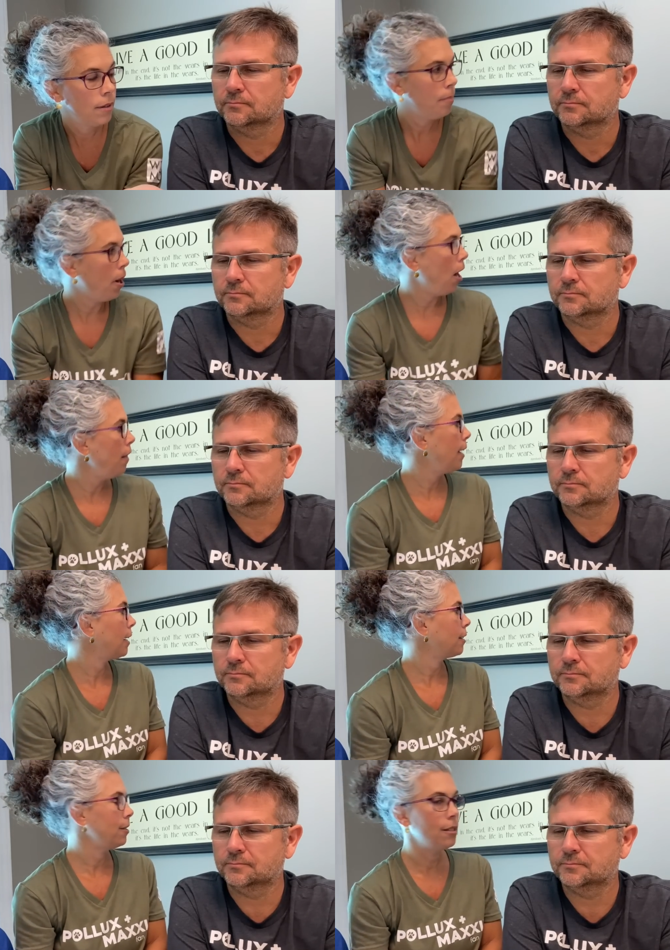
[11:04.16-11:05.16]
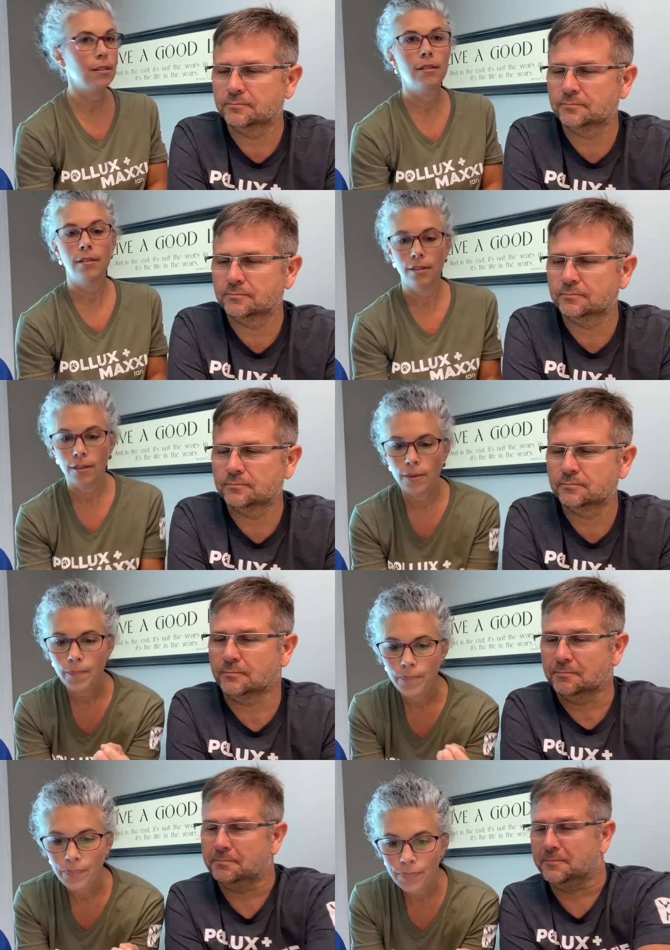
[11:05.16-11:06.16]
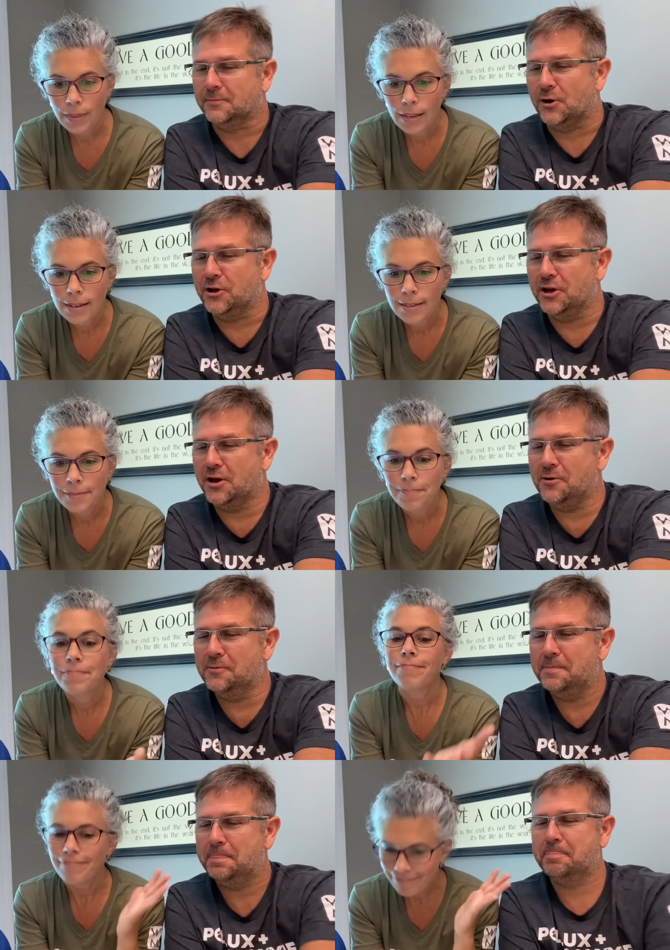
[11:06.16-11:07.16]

Speaker 1: Pollux. There you go.